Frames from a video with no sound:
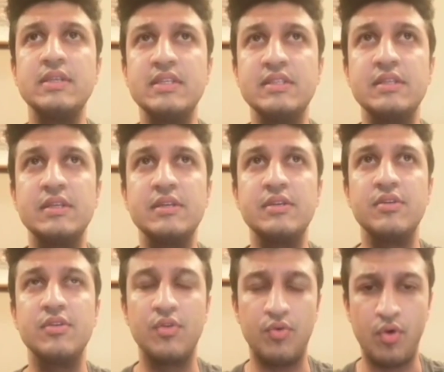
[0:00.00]
isn't
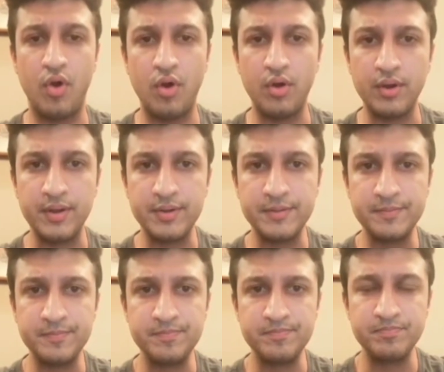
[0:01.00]
wrong.
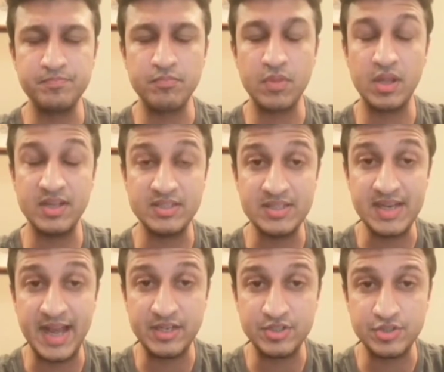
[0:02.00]
It's
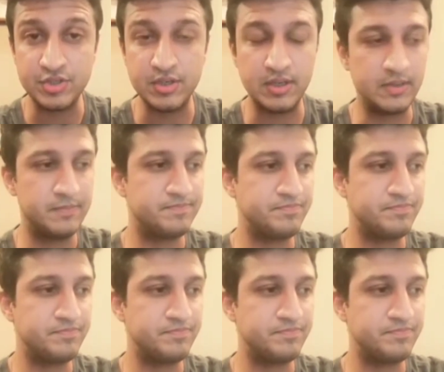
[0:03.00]
natural.